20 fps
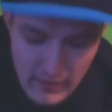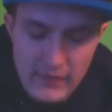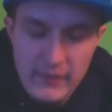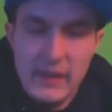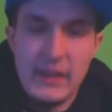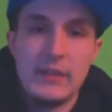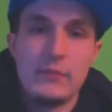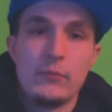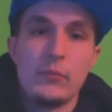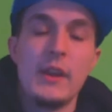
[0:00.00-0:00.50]

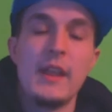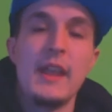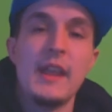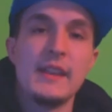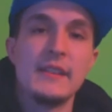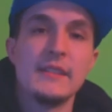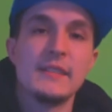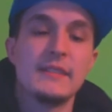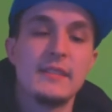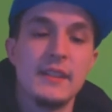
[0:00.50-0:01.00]
they went
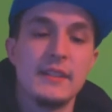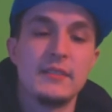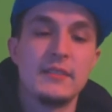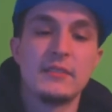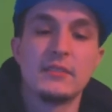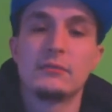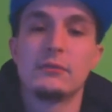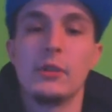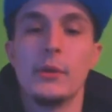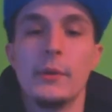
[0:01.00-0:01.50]
ahead and said,
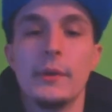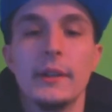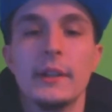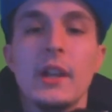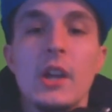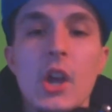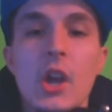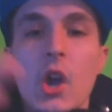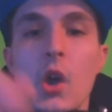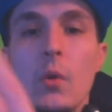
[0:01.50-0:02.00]
screw it.
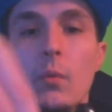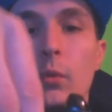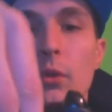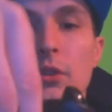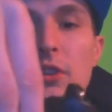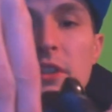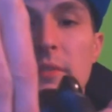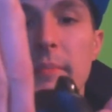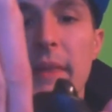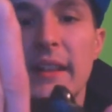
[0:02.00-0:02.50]

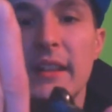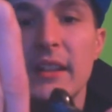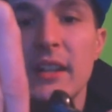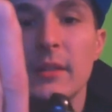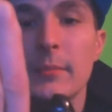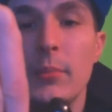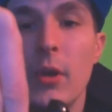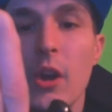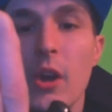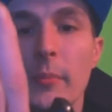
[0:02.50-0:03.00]
We'll just make the
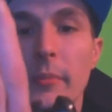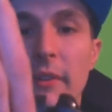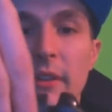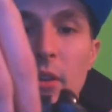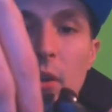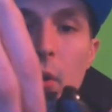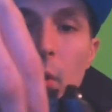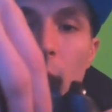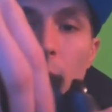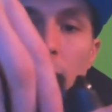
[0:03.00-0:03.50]

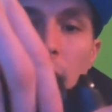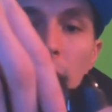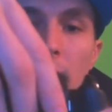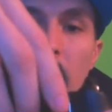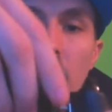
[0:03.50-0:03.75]
compartment hold on to